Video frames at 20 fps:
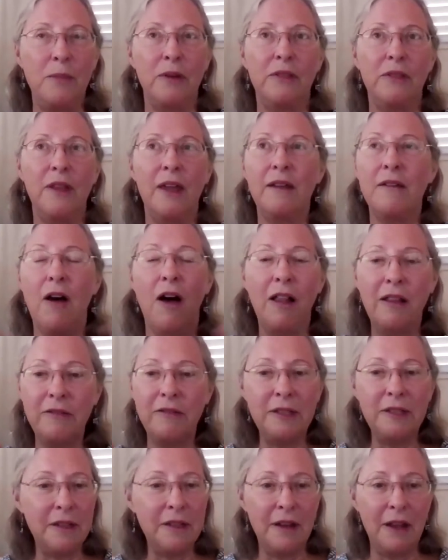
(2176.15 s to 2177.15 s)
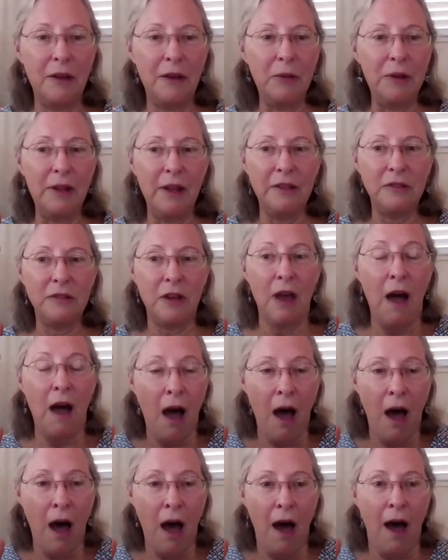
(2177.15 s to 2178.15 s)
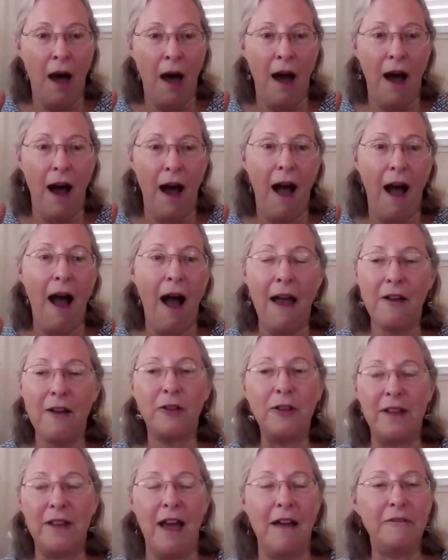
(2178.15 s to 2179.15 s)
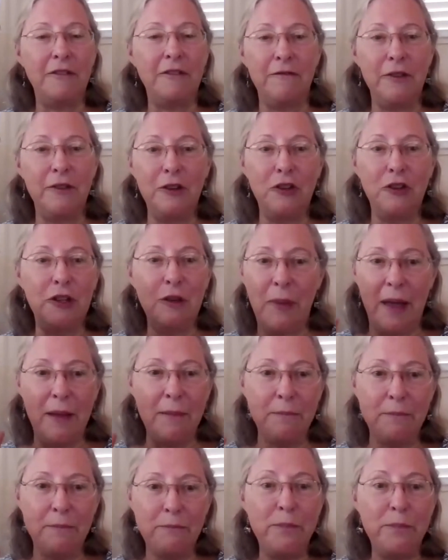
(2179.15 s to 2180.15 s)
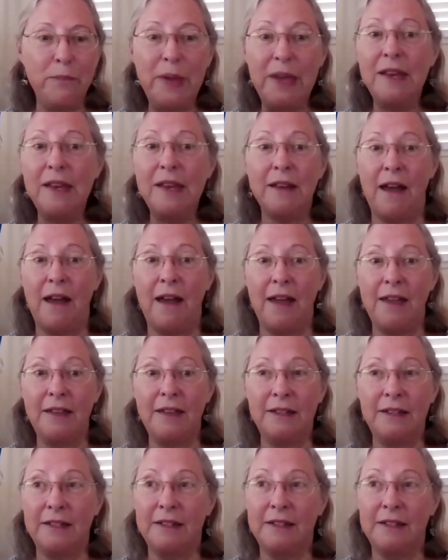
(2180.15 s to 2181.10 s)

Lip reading: And then all of a sudden I realized, oh, I only have to finish it by midnight